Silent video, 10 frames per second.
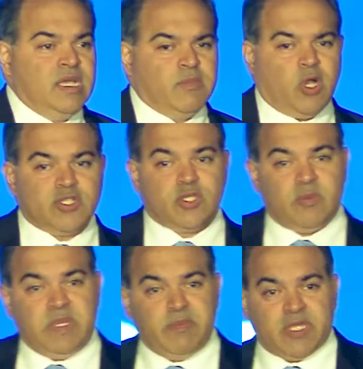but also the
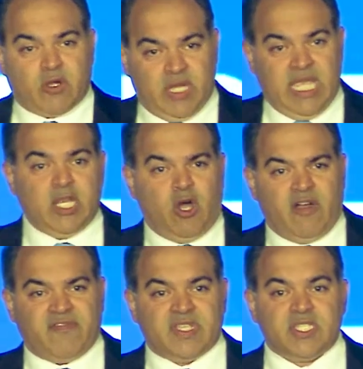people that are in
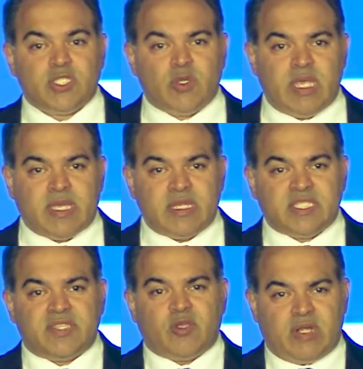office, so they can
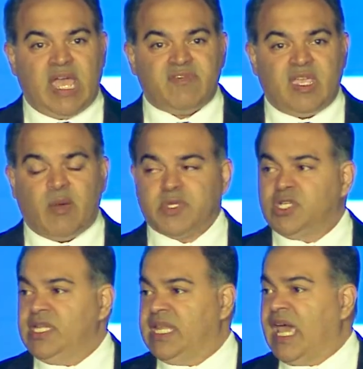sit there and have the
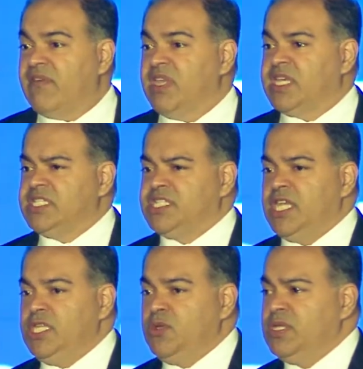opportunity to have a
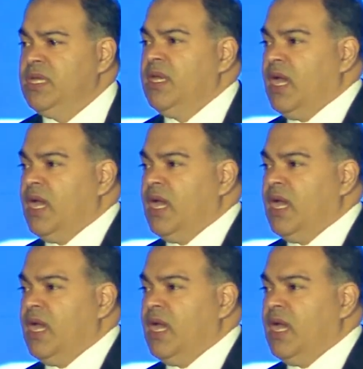continued